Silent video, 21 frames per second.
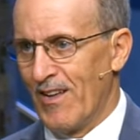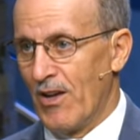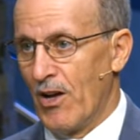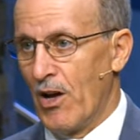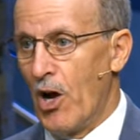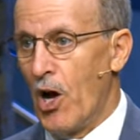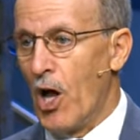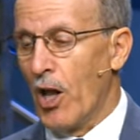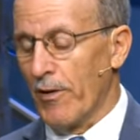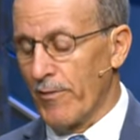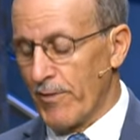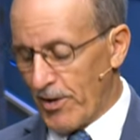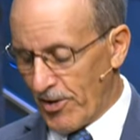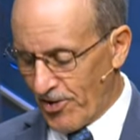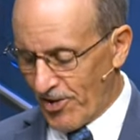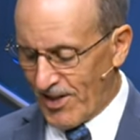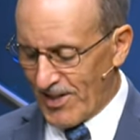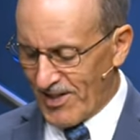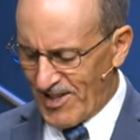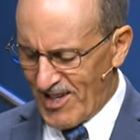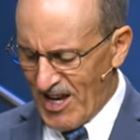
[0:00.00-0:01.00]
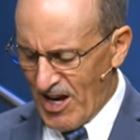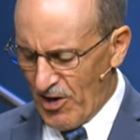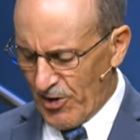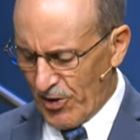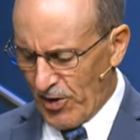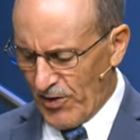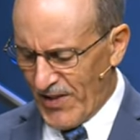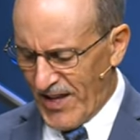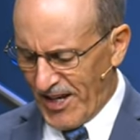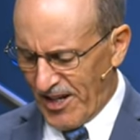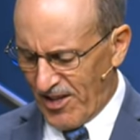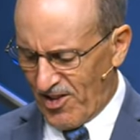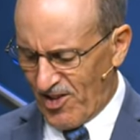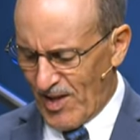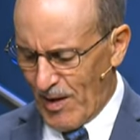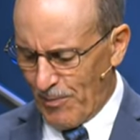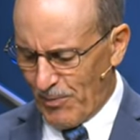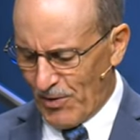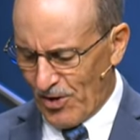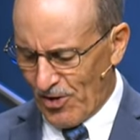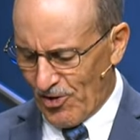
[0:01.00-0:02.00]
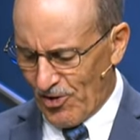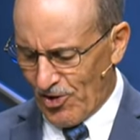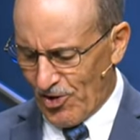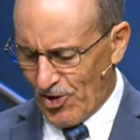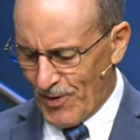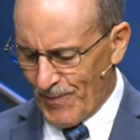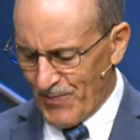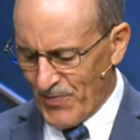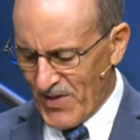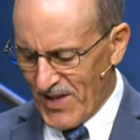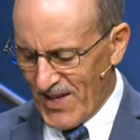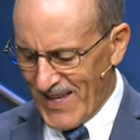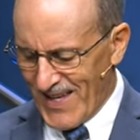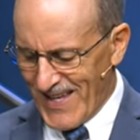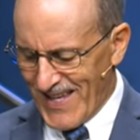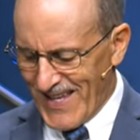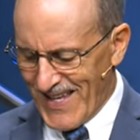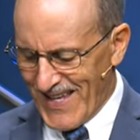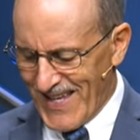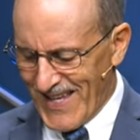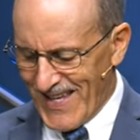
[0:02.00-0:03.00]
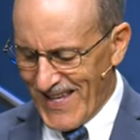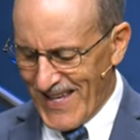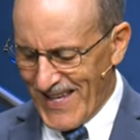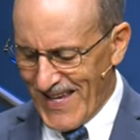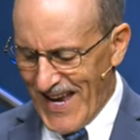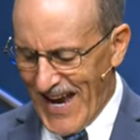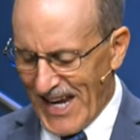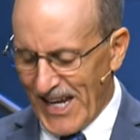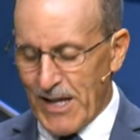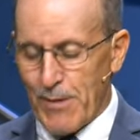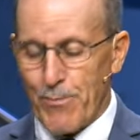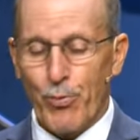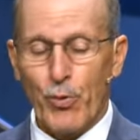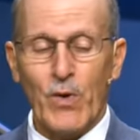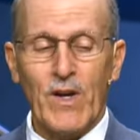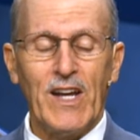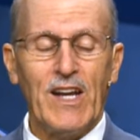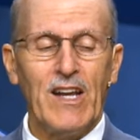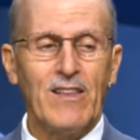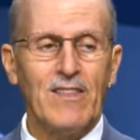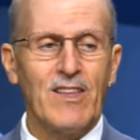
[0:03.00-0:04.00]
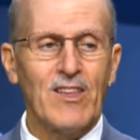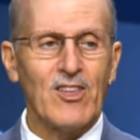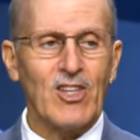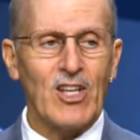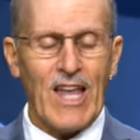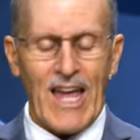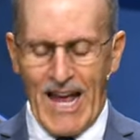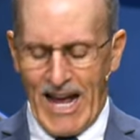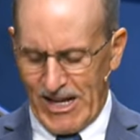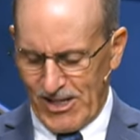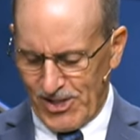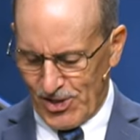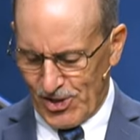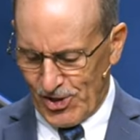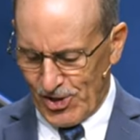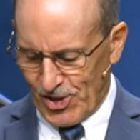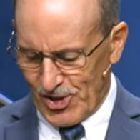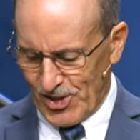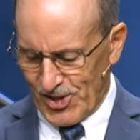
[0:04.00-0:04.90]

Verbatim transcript: All of us can count on that acceptance. And he breathed his last